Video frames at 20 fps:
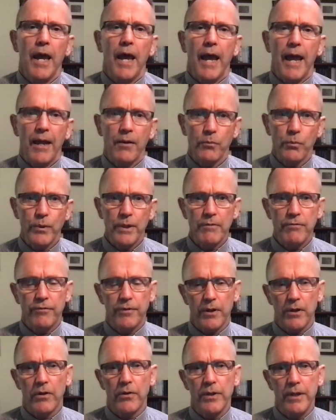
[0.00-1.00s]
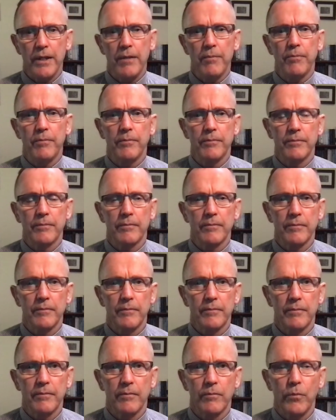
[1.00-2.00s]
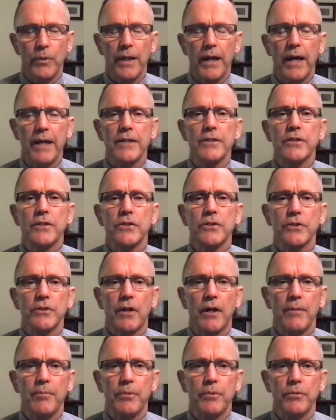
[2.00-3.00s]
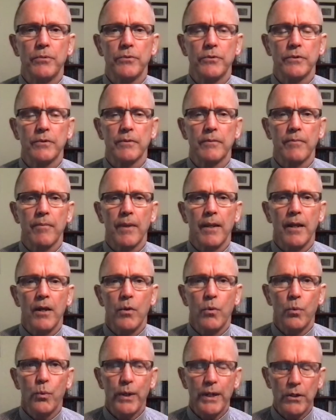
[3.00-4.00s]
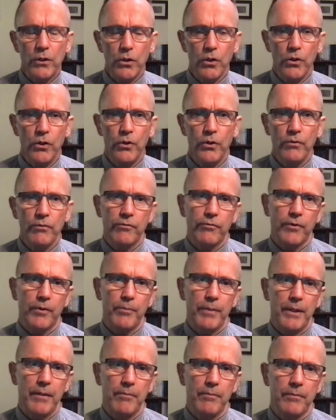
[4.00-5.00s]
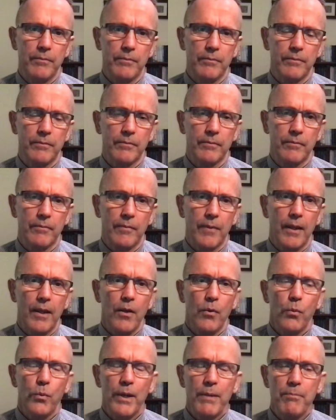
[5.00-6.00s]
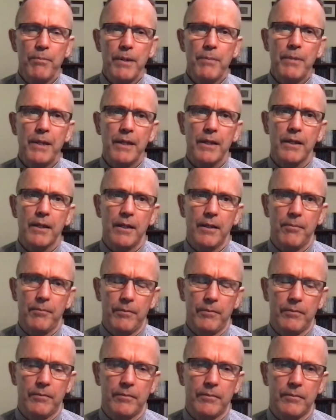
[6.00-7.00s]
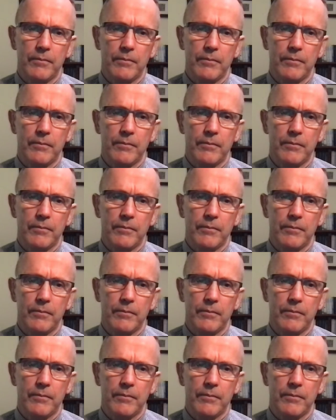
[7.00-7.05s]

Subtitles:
And we follow him. We are his disciples. We learn from him. We mimic him.